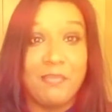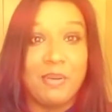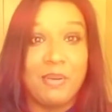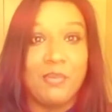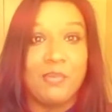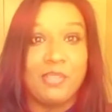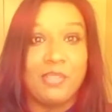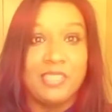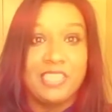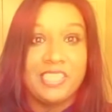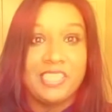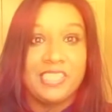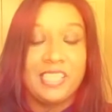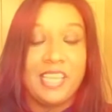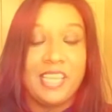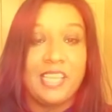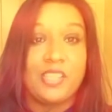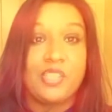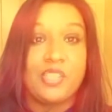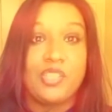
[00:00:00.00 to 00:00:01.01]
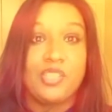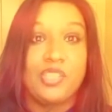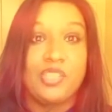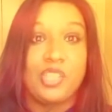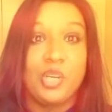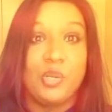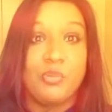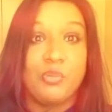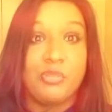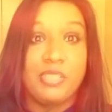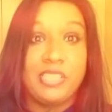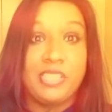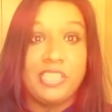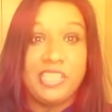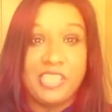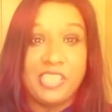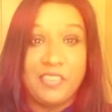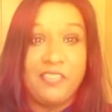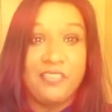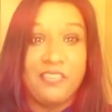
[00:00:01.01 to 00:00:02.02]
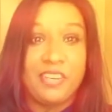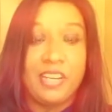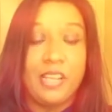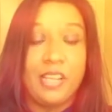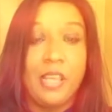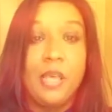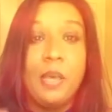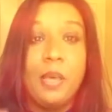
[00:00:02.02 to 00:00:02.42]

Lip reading: but we're just like so different,